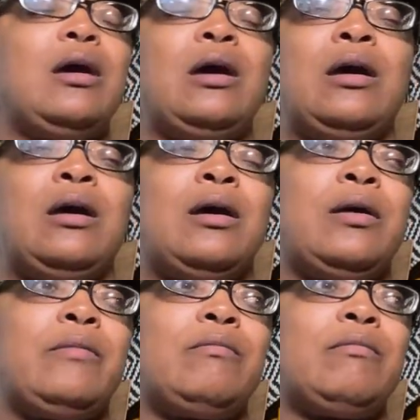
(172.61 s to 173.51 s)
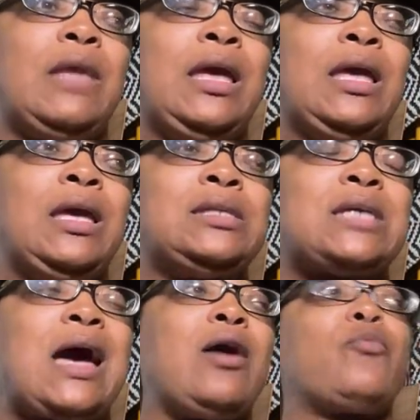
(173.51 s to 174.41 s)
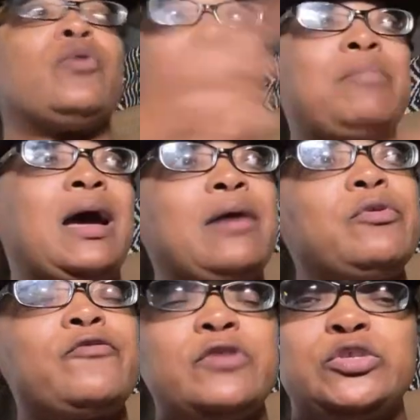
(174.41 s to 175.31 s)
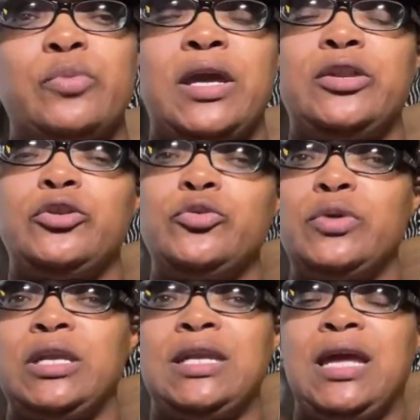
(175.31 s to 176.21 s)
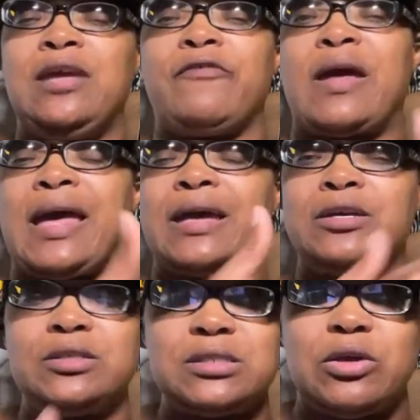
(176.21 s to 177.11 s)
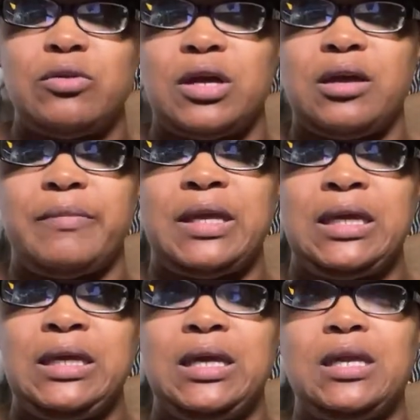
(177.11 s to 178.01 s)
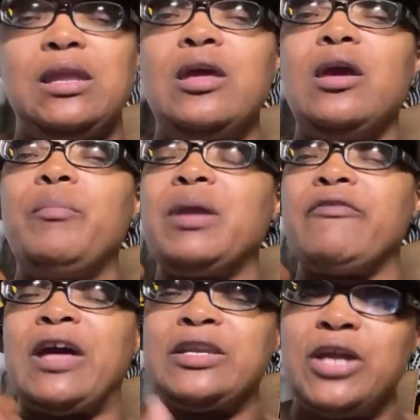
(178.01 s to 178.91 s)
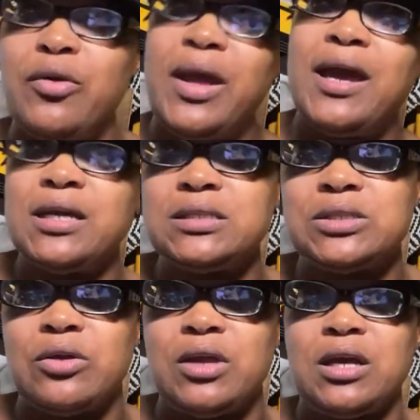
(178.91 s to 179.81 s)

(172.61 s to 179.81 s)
Uh, And I'll run my refrigerator during the day if I got good solar coming in. But if I don't have good solar